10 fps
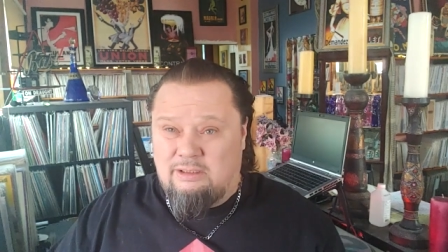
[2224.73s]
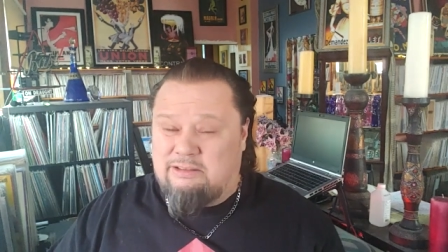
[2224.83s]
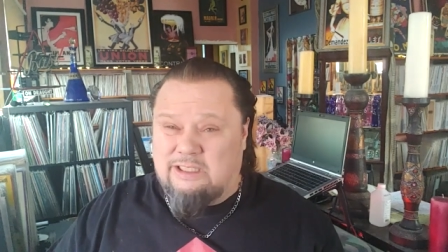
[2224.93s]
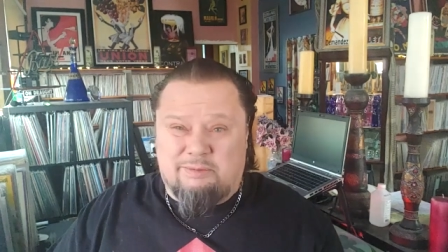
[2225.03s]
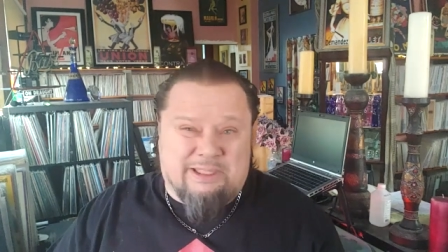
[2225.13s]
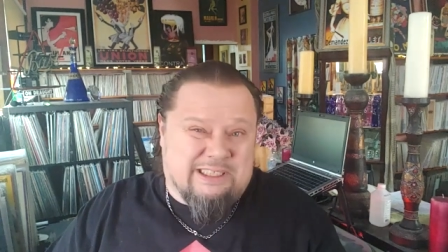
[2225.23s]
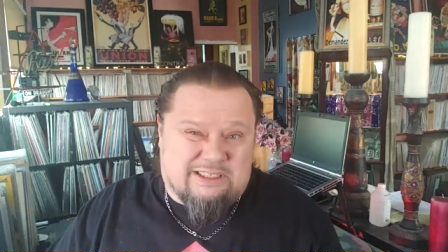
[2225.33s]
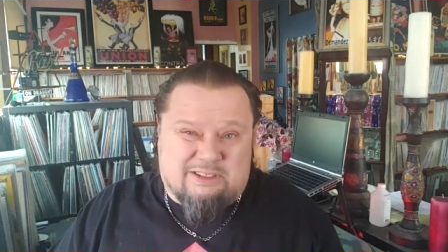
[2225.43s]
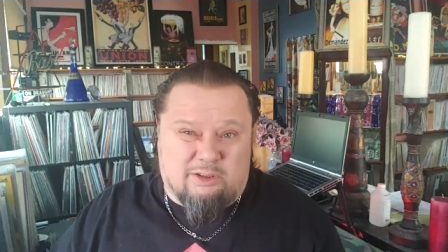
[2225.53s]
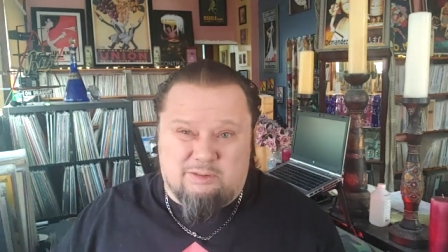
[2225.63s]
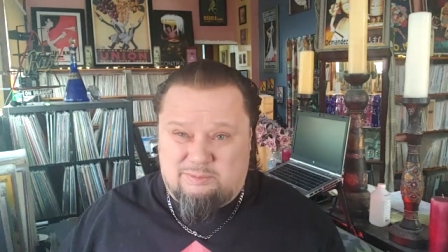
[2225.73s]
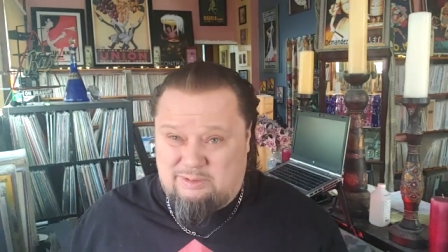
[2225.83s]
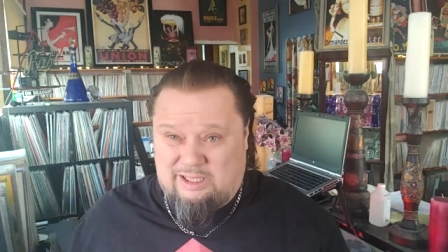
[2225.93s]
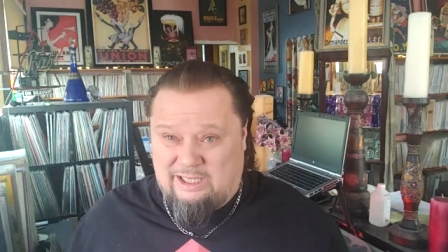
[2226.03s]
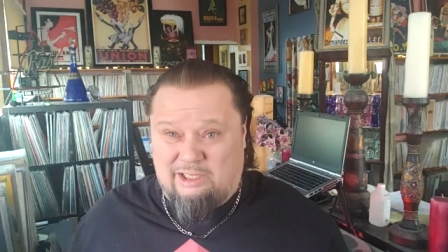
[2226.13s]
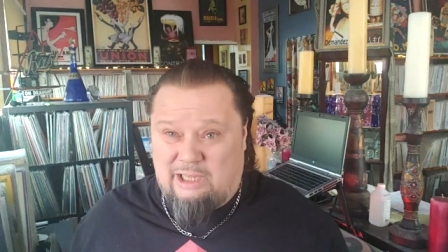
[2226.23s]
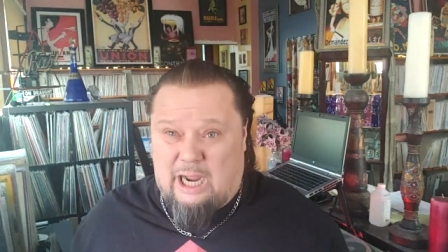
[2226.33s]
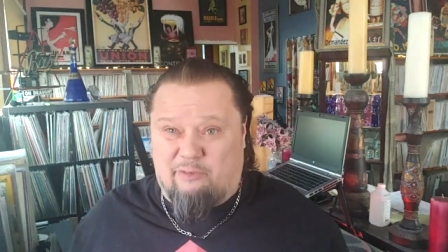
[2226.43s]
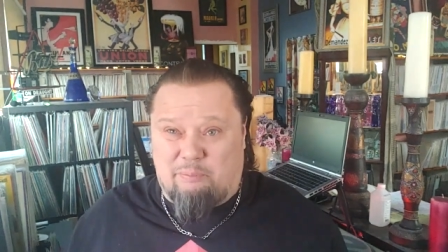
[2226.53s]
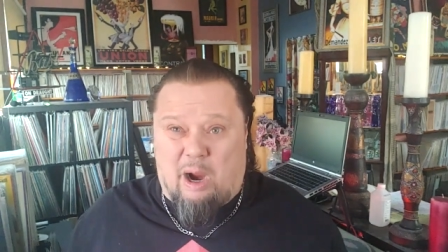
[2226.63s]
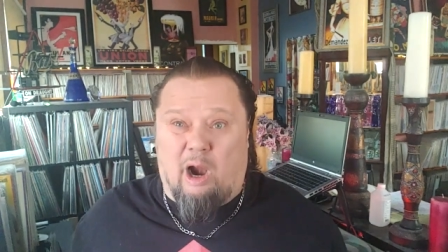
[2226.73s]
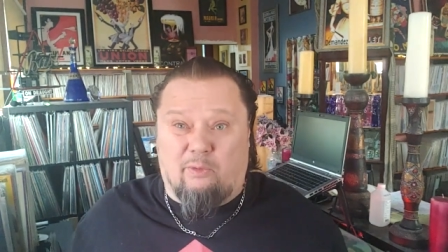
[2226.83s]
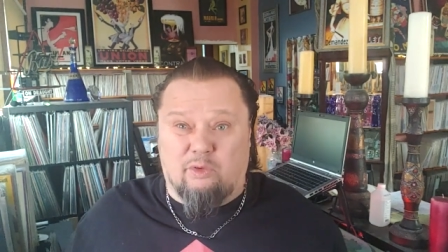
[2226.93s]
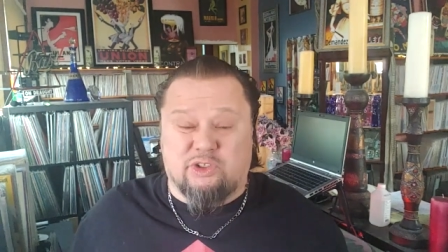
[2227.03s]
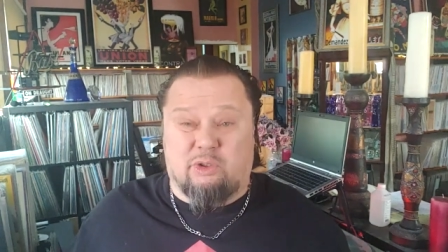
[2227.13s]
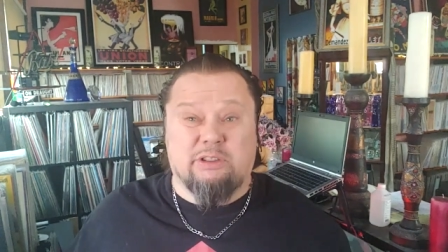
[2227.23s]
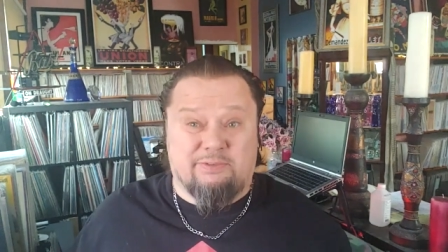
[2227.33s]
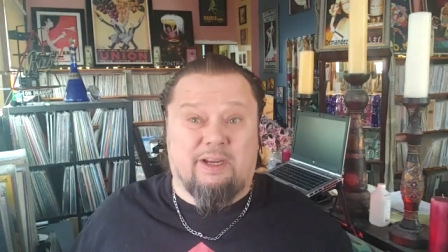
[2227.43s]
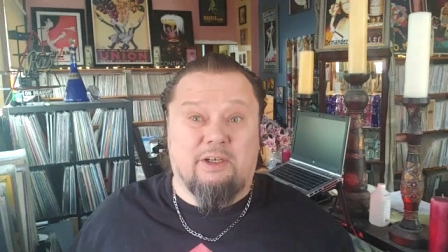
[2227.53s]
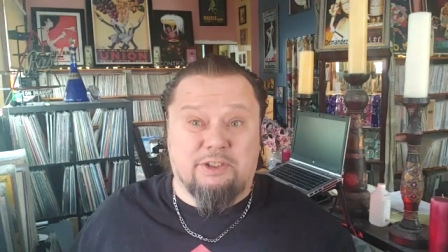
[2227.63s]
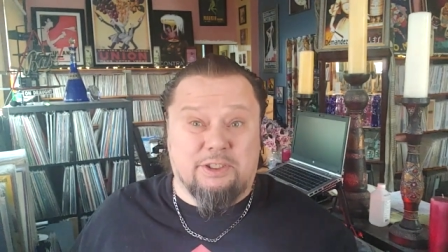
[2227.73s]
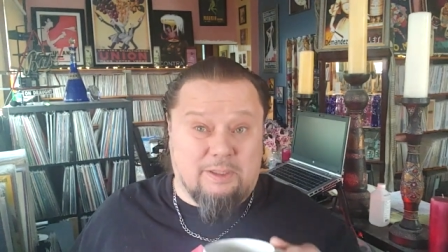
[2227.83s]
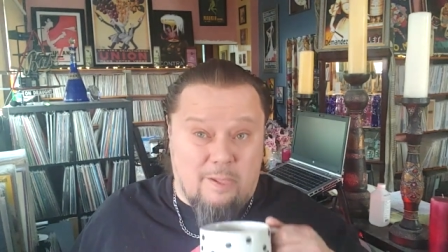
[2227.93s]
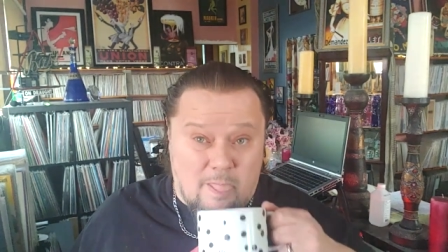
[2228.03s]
Doesn't mean it's still an alive, powerful source of energy